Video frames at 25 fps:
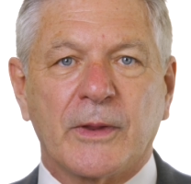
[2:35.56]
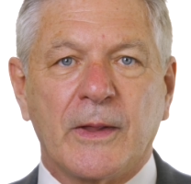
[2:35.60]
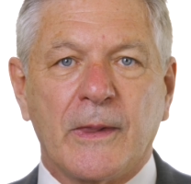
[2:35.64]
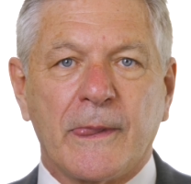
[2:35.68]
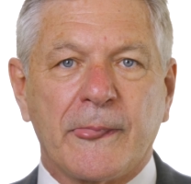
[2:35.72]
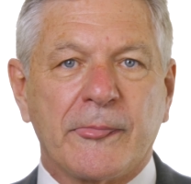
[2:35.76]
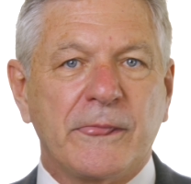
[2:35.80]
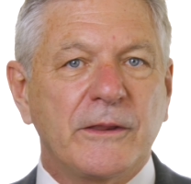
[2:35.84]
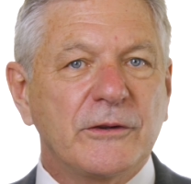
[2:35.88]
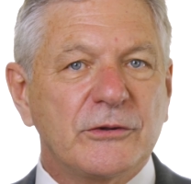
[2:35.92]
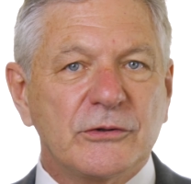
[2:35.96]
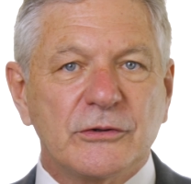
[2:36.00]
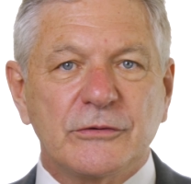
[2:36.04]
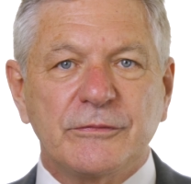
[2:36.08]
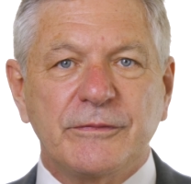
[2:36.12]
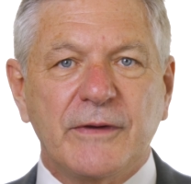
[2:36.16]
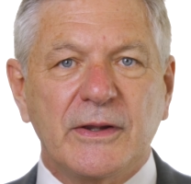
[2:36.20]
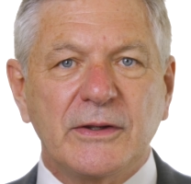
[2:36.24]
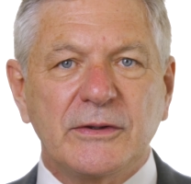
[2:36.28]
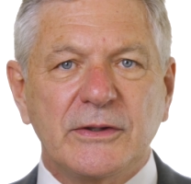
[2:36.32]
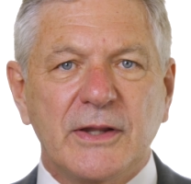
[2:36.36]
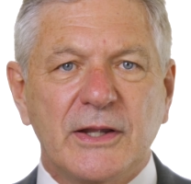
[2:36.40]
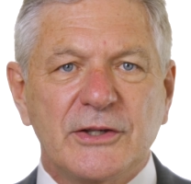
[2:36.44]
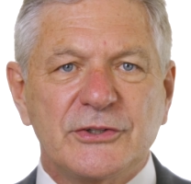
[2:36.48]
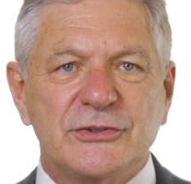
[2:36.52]
This is
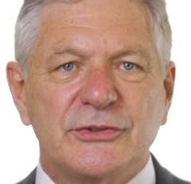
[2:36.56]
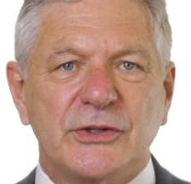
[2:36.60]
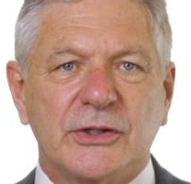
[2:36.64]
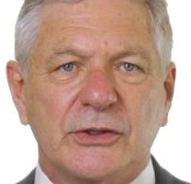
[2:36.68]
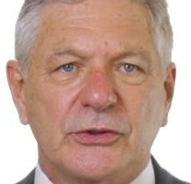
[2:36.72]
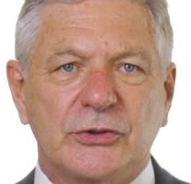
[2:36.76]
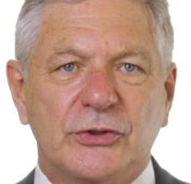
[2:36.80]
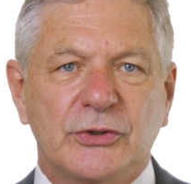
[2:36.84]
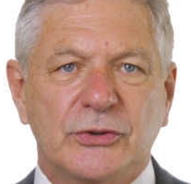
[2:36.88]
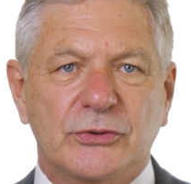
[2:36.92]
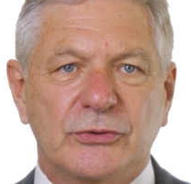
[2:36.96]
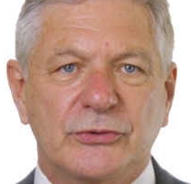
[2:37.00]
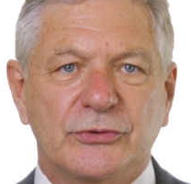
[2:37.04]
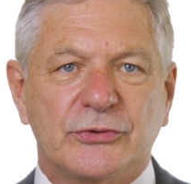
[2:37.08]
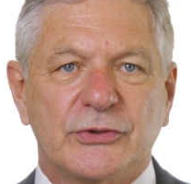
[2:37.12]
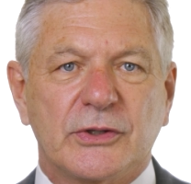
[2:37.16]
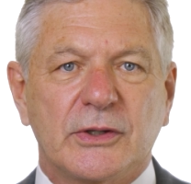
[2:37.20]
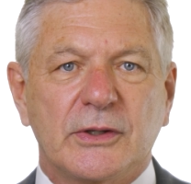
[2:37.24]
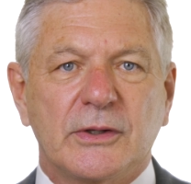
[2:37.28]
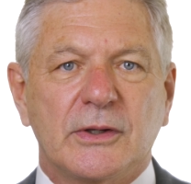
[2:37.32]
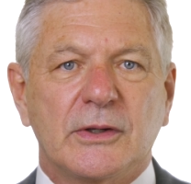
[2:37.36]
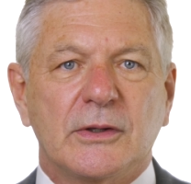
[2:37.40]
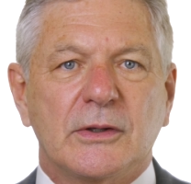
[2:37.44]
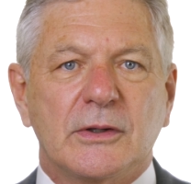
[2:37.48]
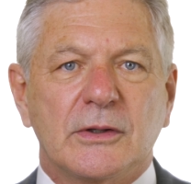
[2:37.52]
fantastic news.
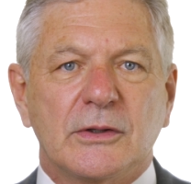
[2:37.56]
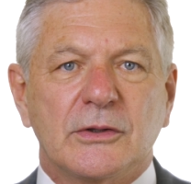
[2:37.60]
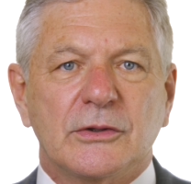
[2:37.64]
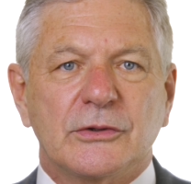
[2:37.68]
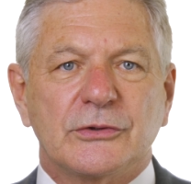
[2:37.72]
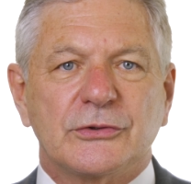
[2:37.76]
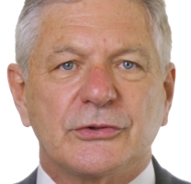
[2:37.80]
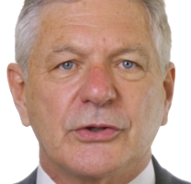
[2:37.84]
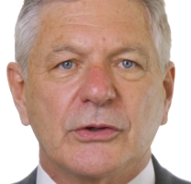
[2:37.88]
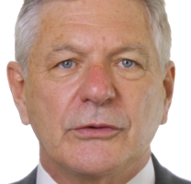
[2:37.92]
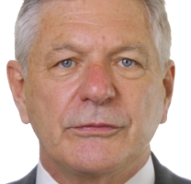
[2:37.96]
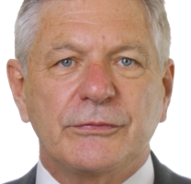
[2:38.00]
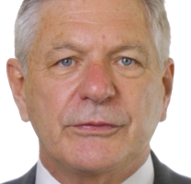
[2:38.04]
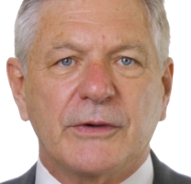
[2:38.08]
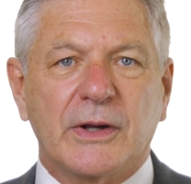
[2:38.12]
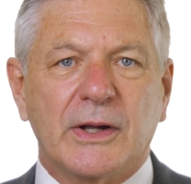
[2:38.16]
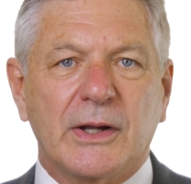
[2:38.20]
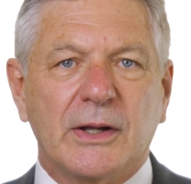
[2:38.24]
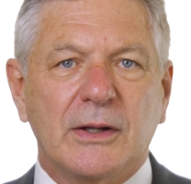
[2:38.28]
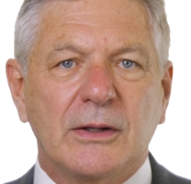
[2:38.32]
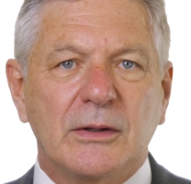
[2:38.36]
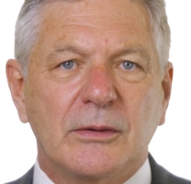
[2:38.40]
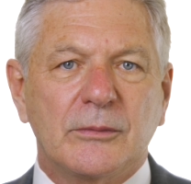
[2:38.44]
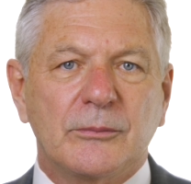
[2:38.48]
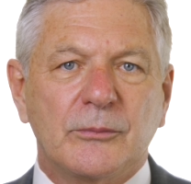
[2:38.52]
So
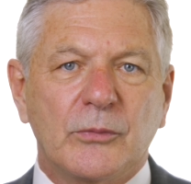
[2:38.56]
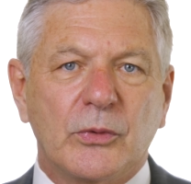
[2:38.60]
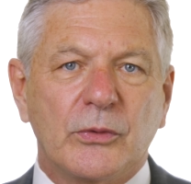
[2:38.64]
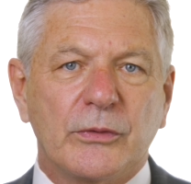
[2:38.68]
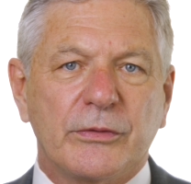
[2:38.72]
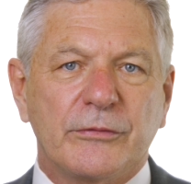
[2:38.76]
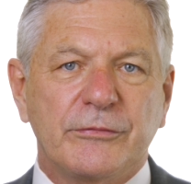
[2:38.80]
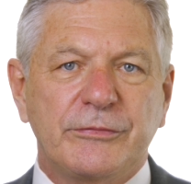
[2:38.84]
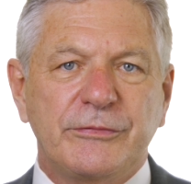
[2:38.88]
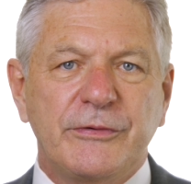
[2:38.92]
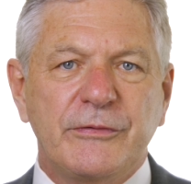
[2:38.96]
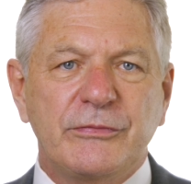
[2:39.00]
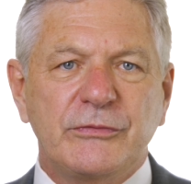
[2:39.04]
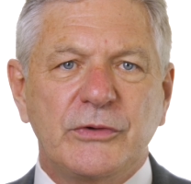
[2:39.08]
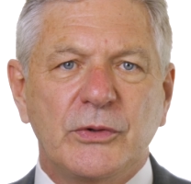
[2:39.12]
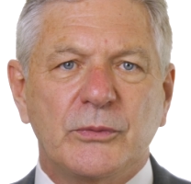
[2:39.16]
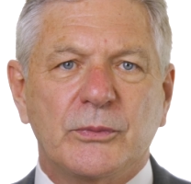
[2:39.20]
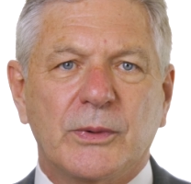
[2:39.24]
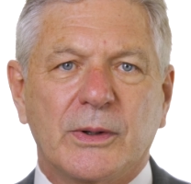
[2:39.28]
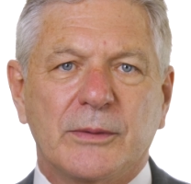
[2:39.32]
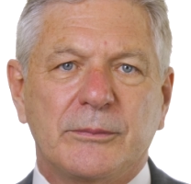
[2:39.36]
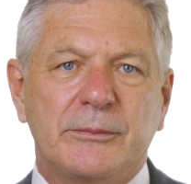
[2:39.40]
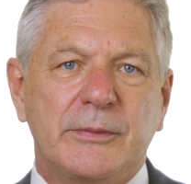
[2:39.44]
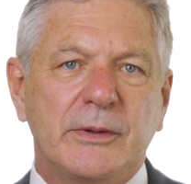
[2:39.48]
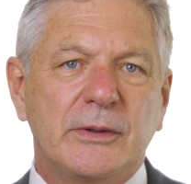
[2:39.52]
far, more than
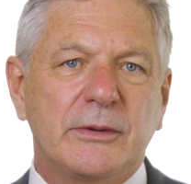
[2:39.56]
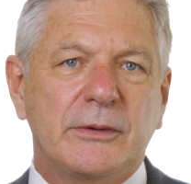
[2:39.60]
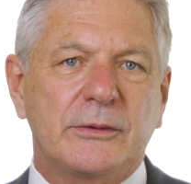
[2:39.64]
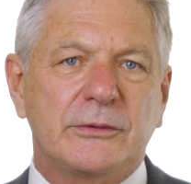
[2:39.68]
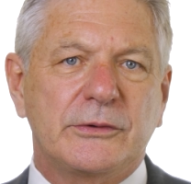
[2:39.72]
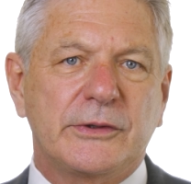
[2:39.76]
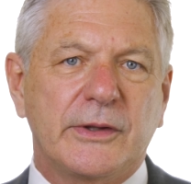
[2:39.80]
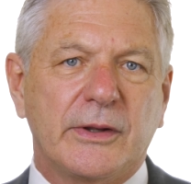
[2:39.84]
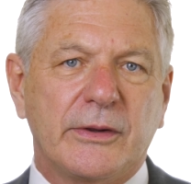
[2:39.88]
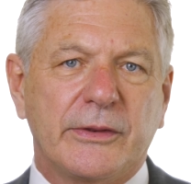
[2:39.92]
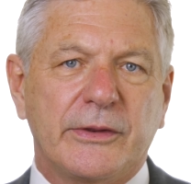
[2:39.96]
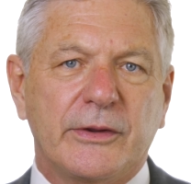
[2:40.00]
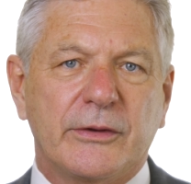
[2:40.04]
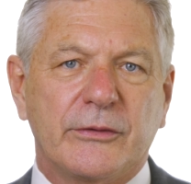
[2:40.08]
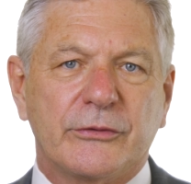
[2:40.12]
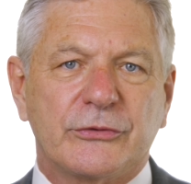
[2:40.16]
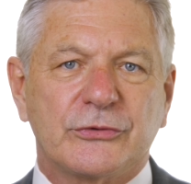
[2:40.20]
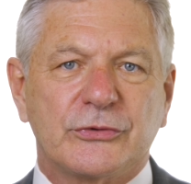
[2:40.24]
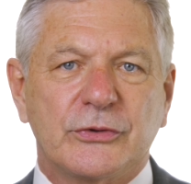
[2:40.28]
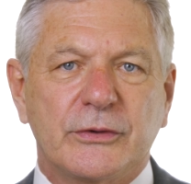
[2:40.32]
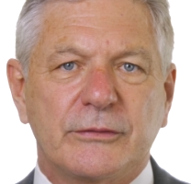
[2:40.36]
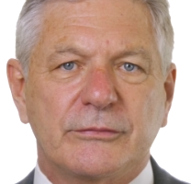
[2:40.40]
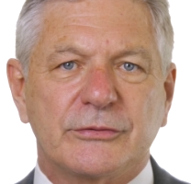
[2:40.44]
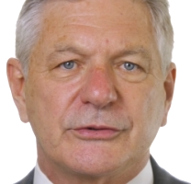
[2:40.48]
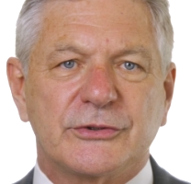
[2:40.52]
51 million telehealth
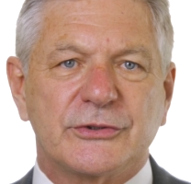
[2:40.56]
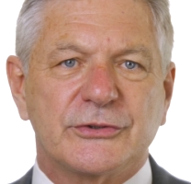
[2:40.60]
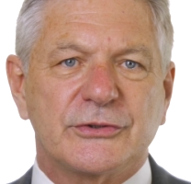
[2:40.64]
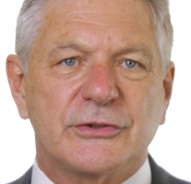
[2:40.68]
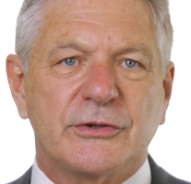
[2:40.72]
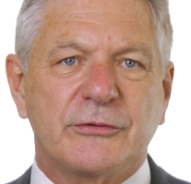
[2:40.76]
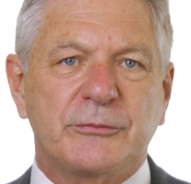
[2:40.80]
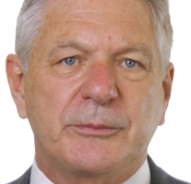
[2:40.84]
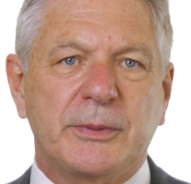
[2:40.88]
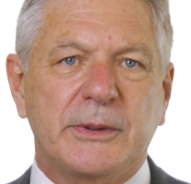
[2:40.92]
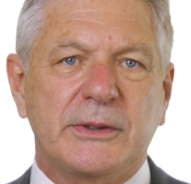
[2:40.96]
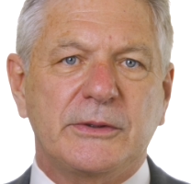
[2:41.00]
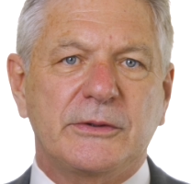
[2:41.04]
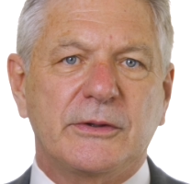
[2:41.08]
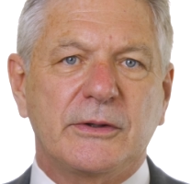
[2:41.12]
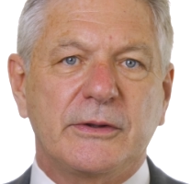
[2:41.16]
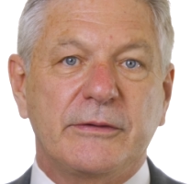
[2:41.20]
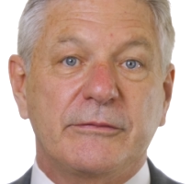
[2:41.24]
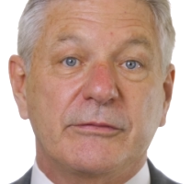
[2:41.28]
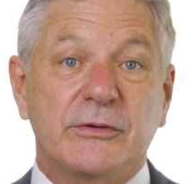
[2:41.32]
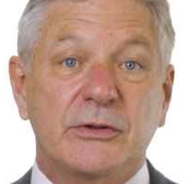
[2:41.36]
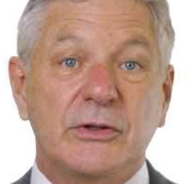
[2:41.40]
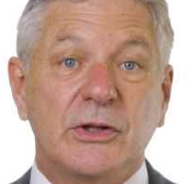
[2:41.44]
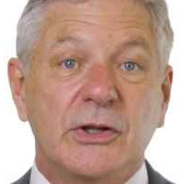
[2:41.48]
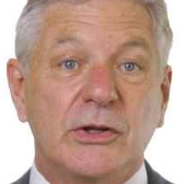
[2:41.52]
services have been
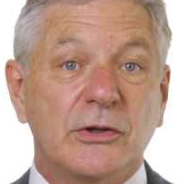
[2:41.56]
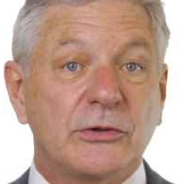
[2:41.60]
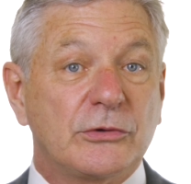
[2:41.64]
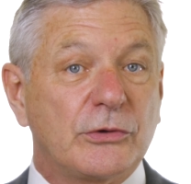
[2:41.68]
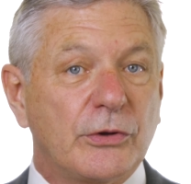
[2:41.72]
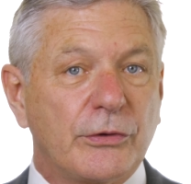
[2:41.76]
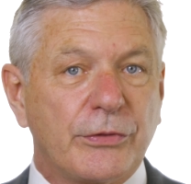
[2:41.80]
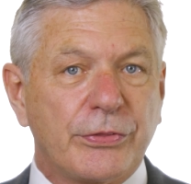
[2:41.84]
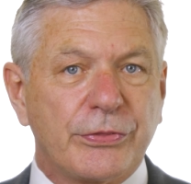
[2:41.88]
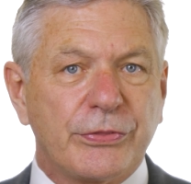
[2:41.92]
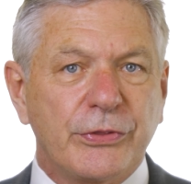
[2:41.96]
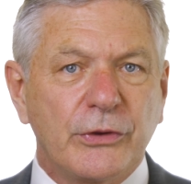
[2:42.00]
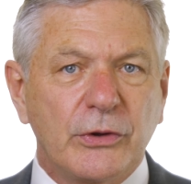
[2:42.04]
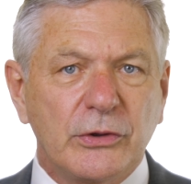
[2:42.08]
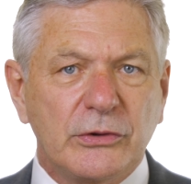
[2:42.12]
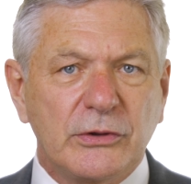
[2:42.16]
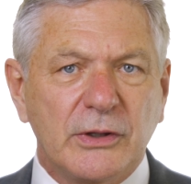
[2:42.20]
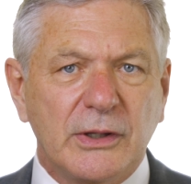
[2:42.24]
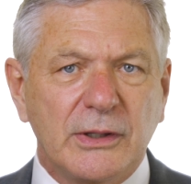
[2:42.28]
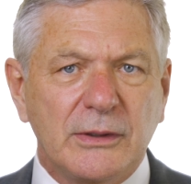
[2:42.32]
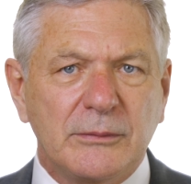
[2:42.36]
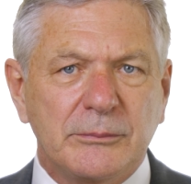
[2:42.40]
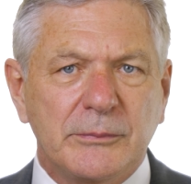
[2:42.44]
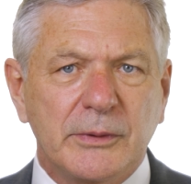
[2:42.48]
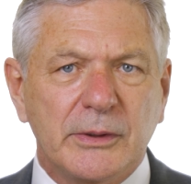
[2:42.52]
delivered to
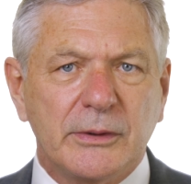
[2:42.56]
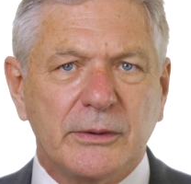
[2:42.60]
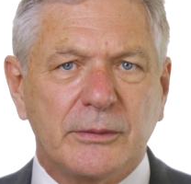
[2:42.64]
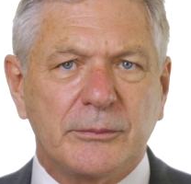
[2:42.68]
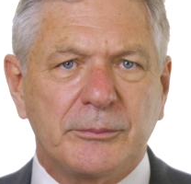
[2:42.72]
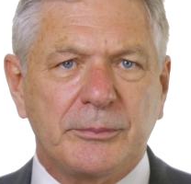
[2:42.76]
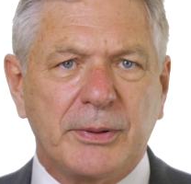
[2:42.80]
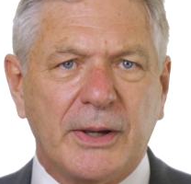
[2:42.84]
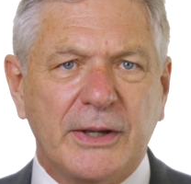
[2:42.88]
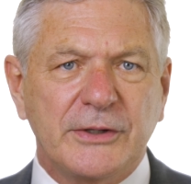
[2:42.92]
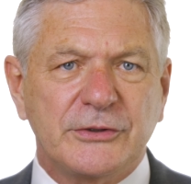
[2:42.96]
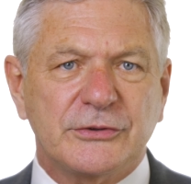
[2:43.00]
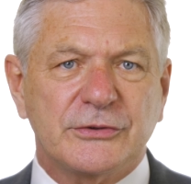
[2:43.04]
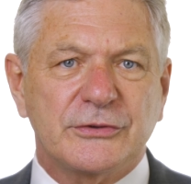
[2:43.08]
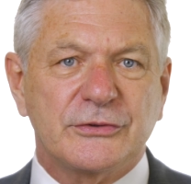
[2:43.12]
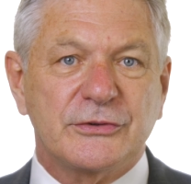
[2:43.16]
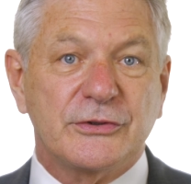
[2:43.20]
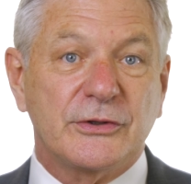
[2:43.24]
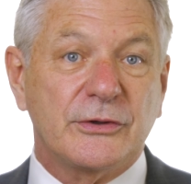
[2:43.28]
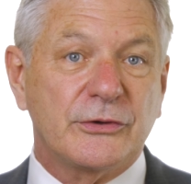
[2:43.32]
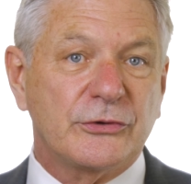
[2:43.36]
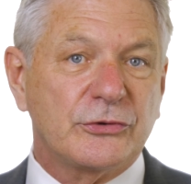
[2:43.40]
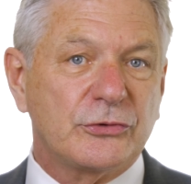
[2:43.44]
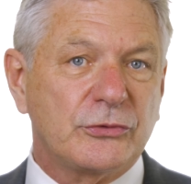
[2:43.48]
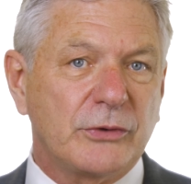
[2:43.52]
13 million patients
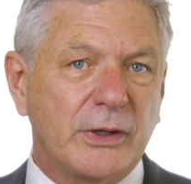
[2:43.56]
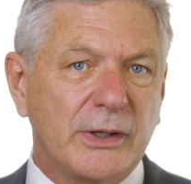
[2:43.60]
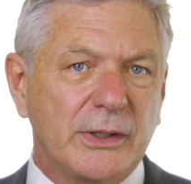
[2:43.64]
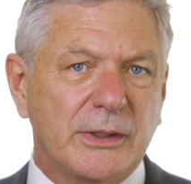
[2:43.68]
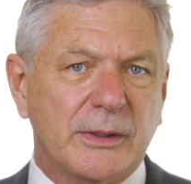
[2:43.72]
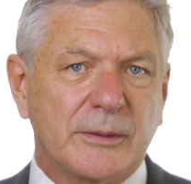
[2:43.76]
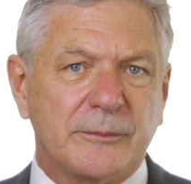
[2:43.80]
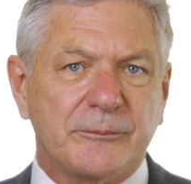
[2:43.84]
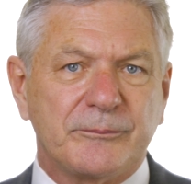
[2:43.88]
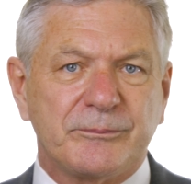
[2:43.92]
in Australia.